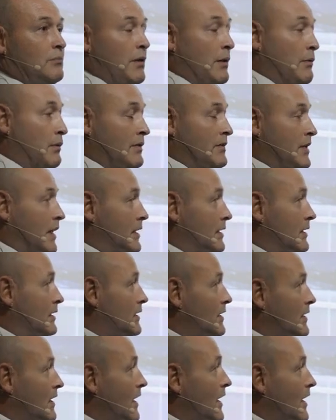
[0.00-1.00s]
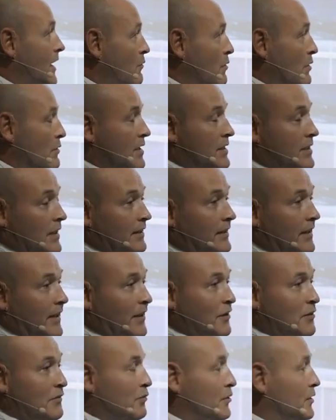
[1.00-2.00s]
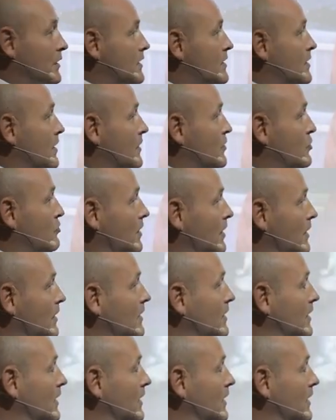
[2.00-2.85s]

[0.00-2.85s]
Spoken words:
We would have done that over in this country.